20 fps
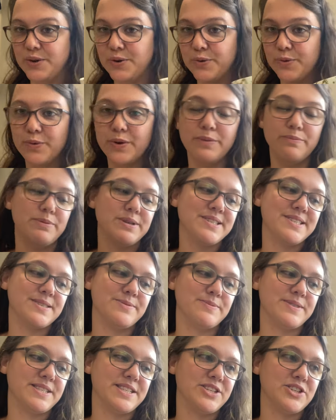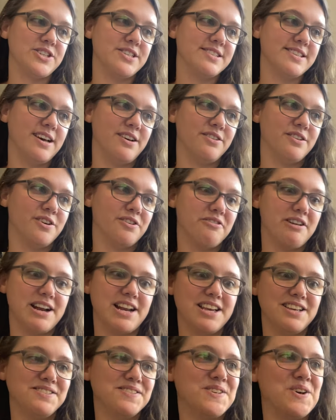rip some stitches out
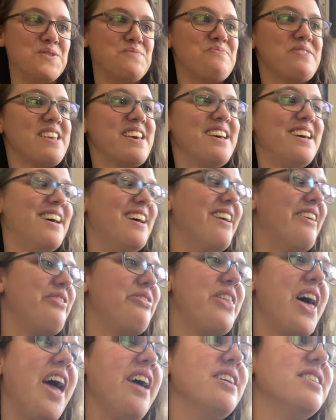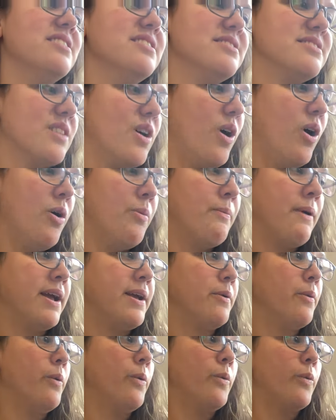already. So that is all
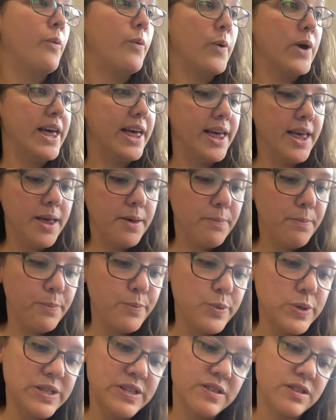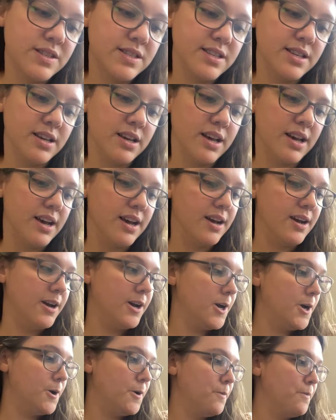my whips.
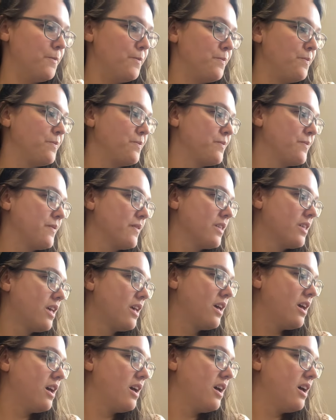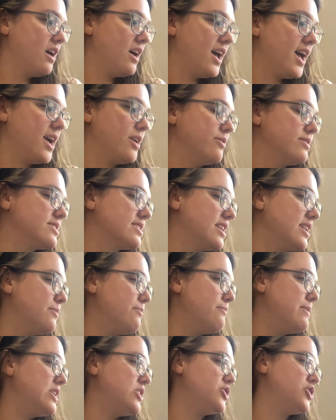I was gonna
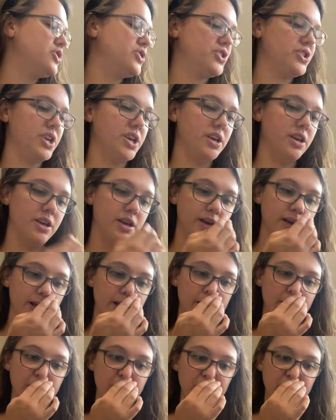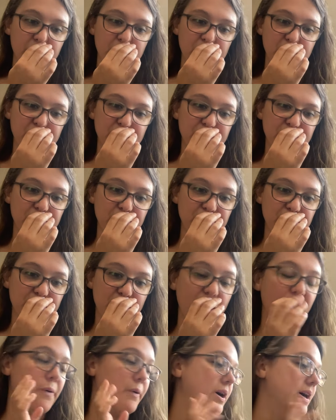mention,
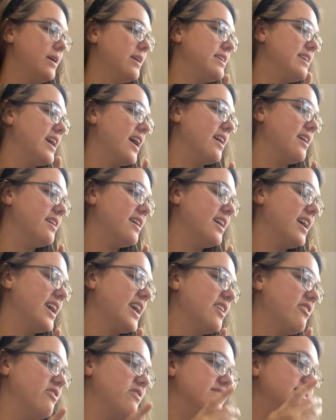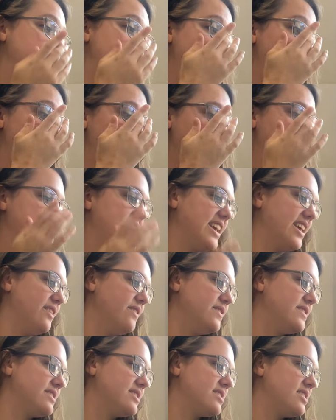oh yeah, I have some birthday
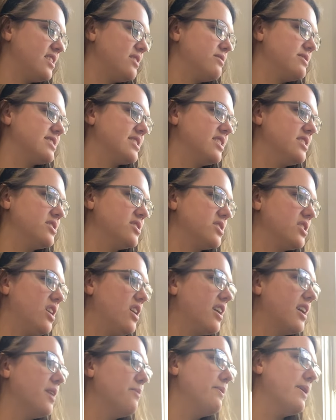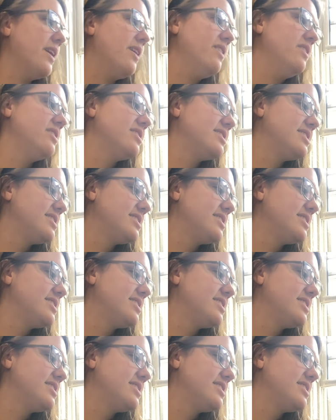gifts that I was gonna talk about.